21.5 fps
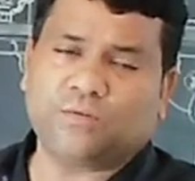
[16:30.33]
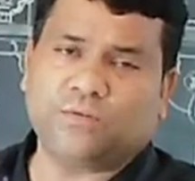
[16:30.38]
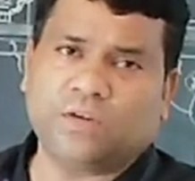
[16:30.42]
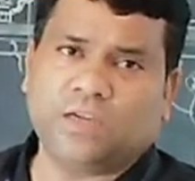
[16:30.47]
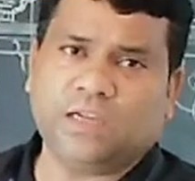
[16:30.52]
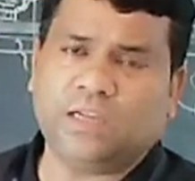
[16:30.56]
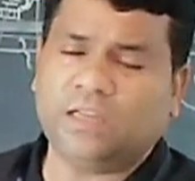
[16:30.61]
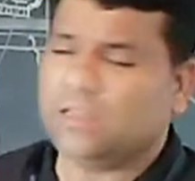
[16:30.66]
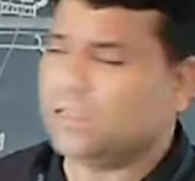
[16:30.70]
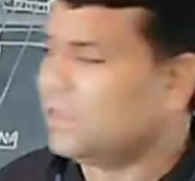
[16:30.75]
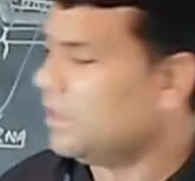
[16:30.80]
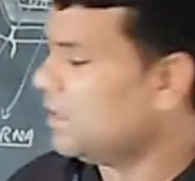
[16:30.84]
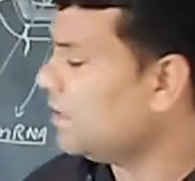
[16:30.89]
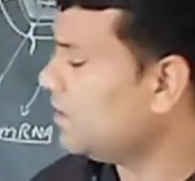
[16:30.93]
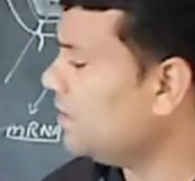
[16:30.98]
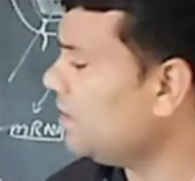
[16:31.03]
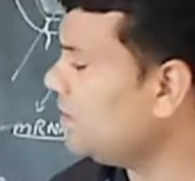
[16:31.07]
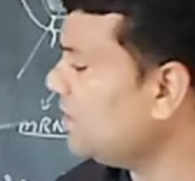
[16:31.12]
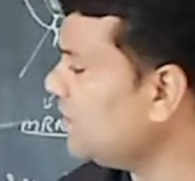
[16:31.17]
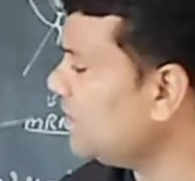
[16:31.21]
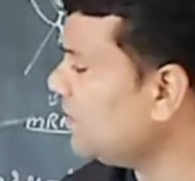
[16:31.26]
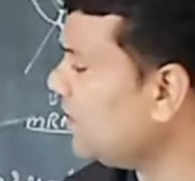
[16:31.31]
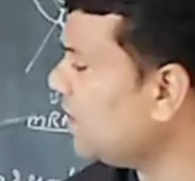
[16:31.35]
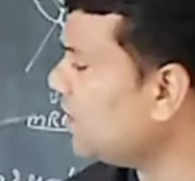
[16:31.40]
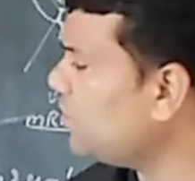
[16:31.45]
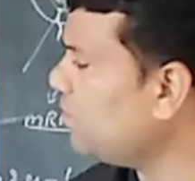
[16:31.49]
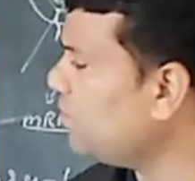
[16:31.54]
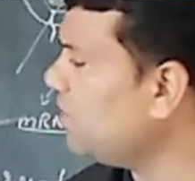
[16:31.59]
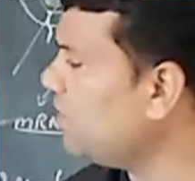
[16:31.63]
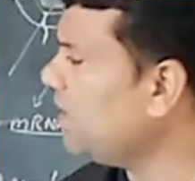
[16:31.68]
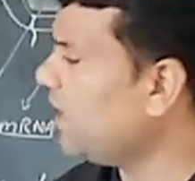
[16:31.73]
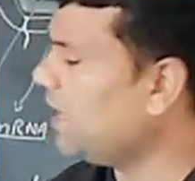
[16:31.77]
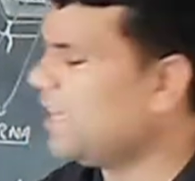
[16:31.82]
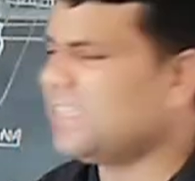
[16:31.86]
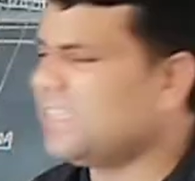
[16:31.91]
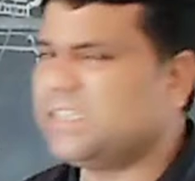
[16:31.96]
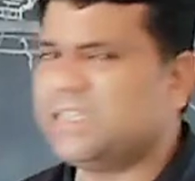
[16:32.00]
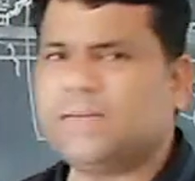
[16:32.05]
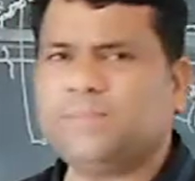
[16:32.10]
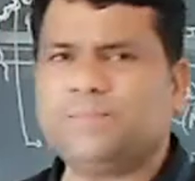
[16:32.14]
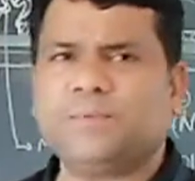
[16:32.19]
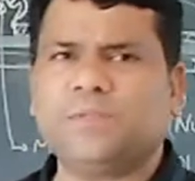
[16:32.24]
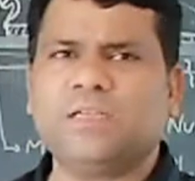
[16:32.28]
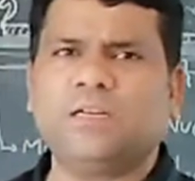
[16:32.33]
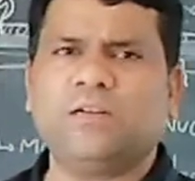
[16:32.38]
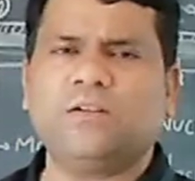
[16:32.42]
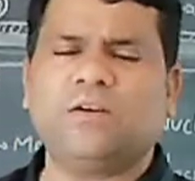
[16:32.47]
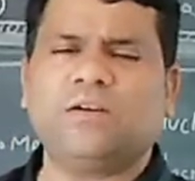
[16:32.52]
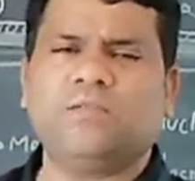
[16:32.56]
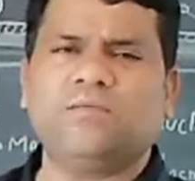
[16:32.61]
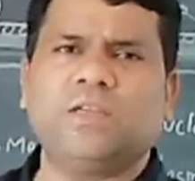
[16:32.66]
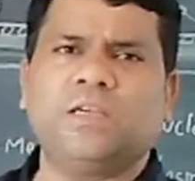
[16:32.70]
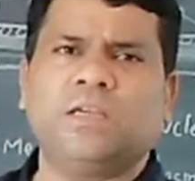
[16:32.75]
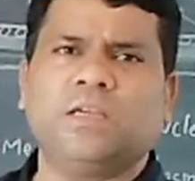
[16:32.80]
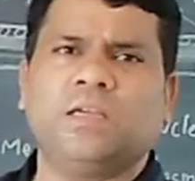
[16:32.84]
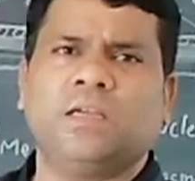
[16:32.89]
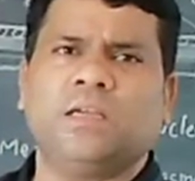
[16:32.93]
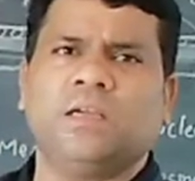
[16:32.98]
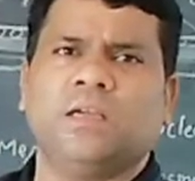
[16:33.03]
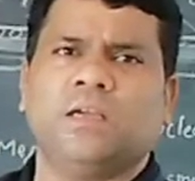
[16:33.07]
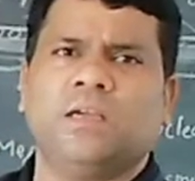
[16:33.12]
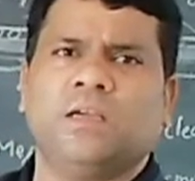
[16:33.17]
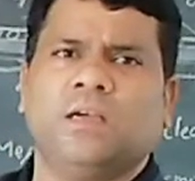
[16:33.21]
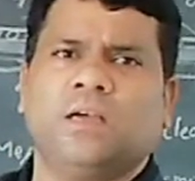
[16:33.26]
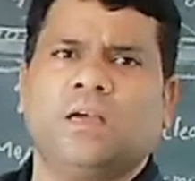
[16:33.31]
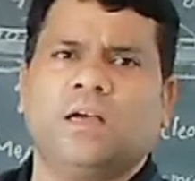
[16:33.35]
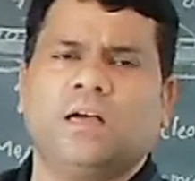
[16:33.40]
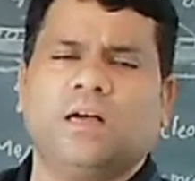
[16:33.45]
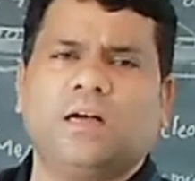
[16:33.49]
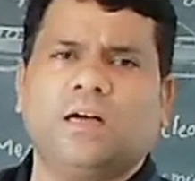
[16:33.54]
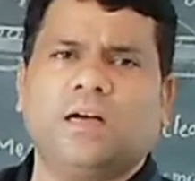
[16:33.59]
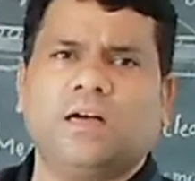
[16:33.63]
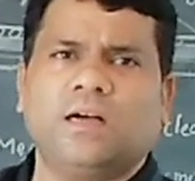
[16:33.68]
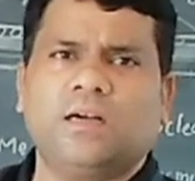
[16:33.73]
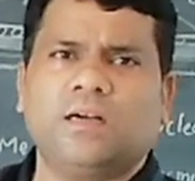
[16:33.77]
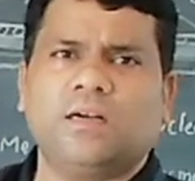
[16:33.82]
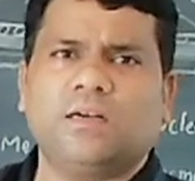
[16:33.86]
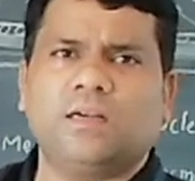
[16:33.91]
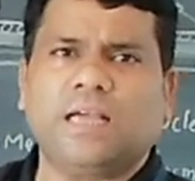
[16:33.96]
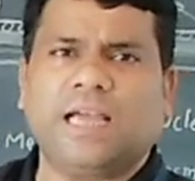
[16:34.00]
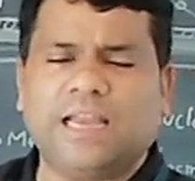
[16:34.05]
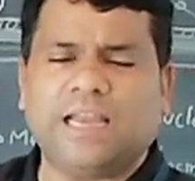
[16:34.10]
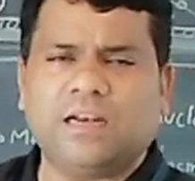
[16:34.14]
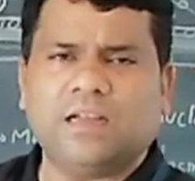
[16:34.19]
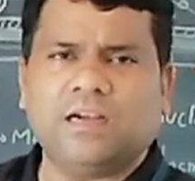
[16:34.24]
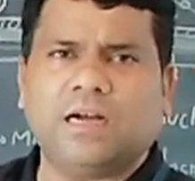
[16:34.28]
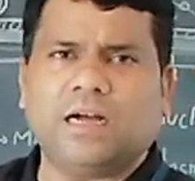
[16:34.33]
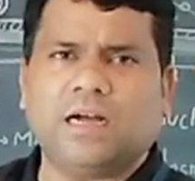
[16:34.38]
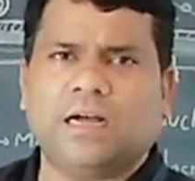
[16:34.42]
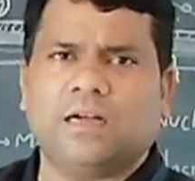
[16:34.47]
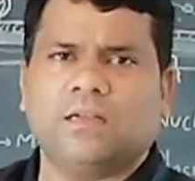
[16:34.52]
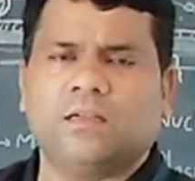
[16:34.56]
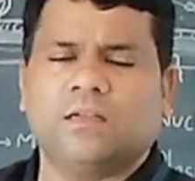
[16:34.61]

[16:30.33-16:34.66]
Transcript: Okay, this is actually exception of the alga.